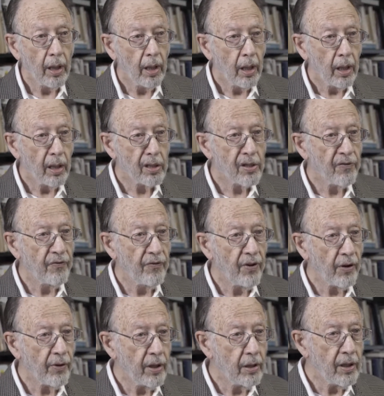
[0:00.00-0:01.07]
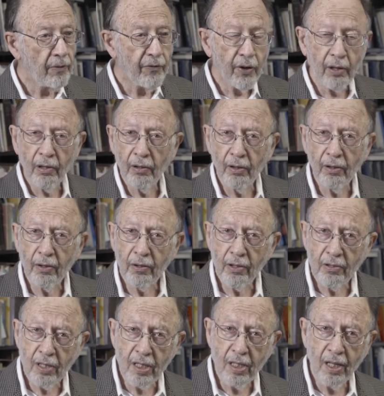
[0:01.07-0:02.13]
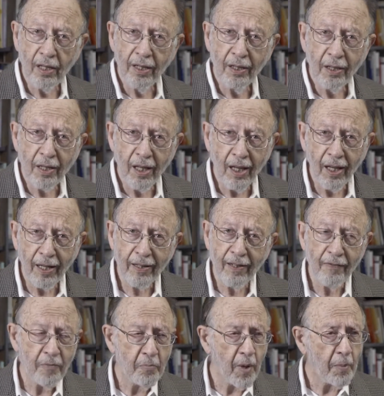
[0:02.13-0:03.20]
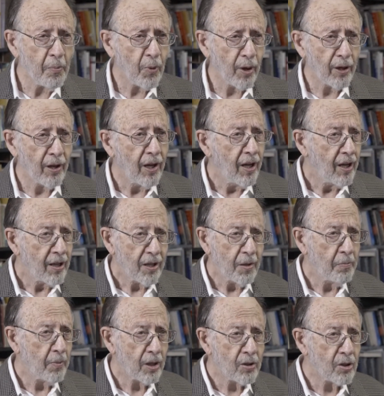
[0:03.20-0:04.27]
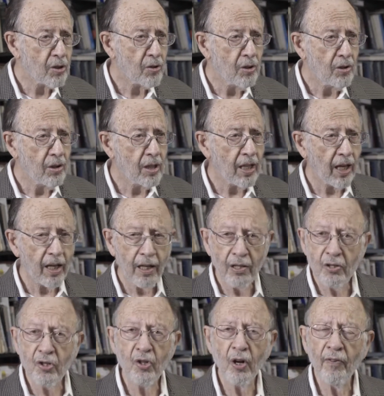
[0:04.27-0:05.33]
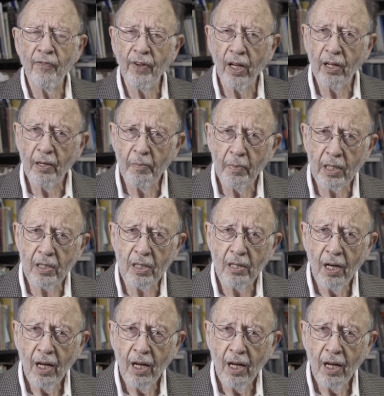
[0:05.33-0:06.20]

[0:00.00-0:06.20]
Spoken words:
It's very difficult to study collective memory. You must take survey, you must